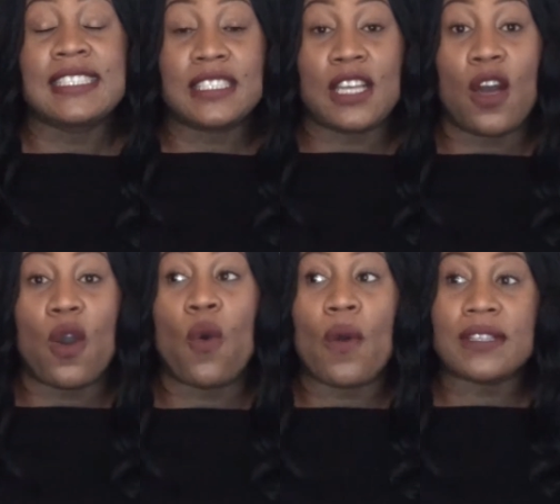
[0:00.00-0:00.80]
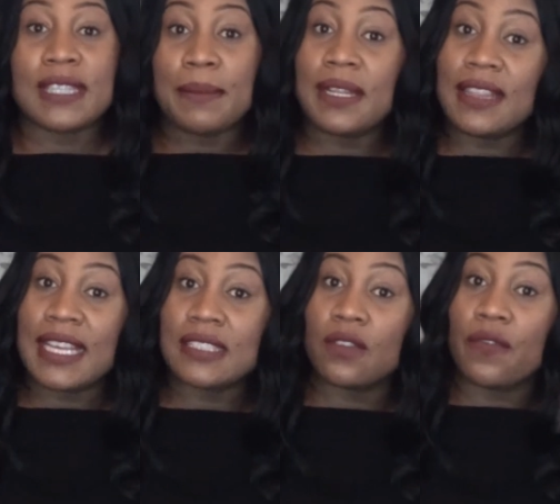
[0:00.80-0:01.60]
So some of the
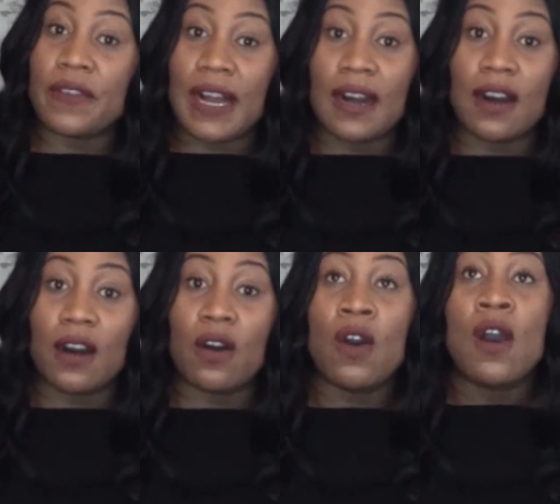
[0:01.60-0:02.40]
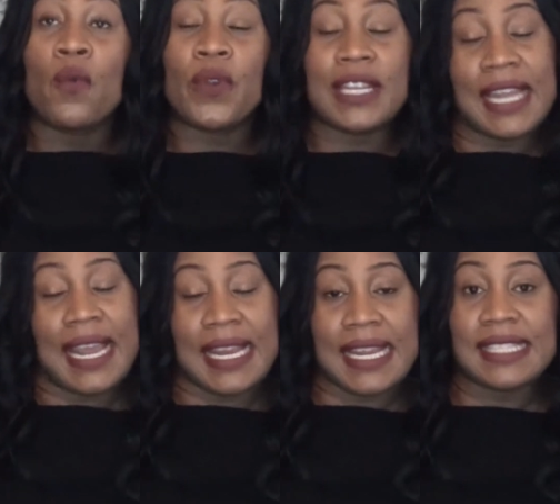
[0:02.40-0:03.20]
things are fall
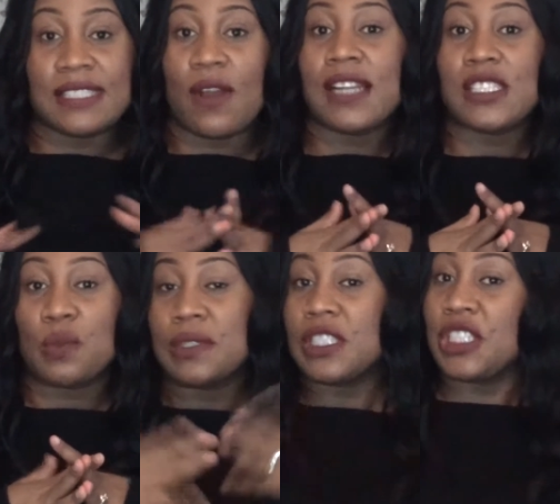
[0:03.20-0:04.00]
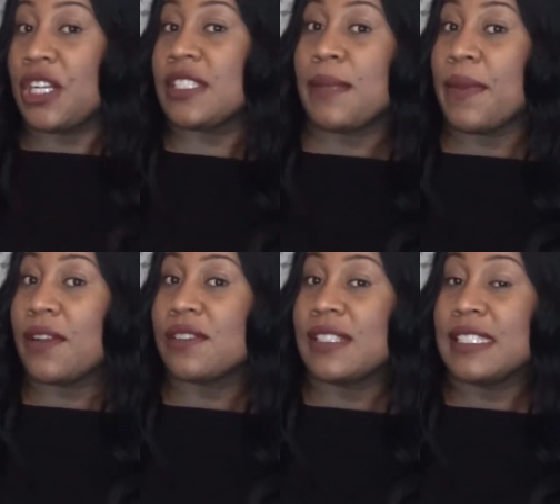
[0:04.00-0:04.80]
related. So I just wanted to share some of
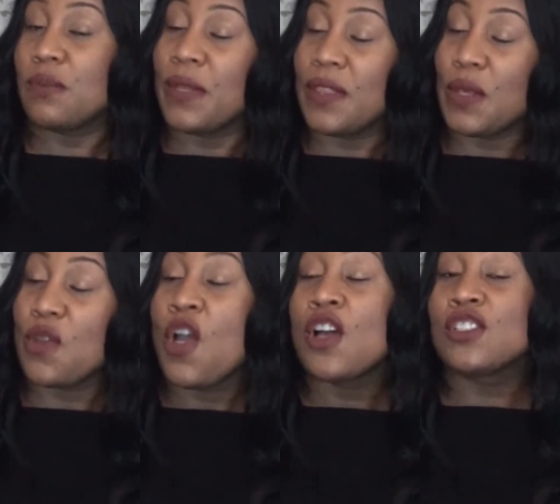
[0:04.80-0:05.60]
those things with you.